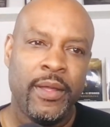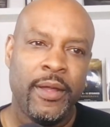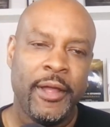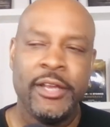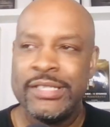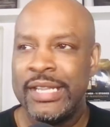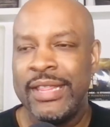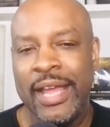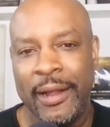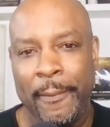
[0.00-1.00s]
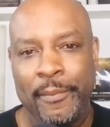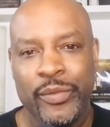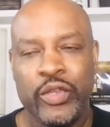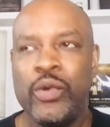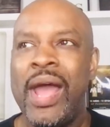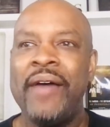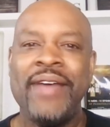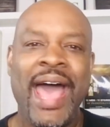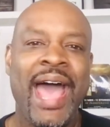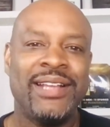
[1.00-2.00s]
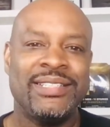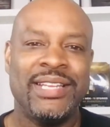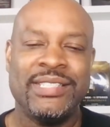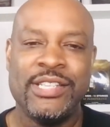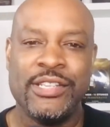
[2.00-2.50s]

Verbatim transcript: Here's the thing you have access to